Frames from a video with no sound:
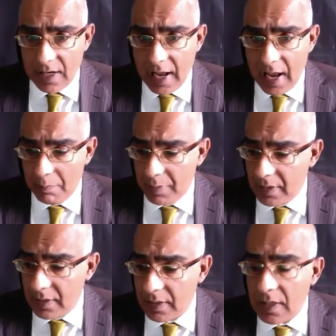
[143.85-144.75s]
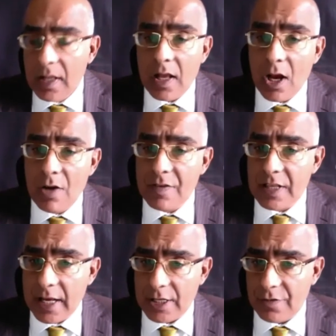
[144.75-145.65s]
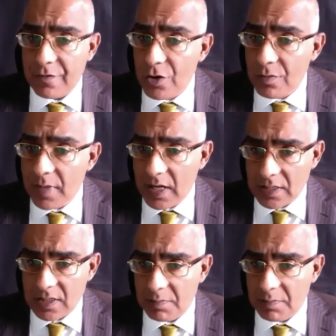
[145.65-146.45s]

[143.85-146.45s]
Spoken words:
happen over the next few months.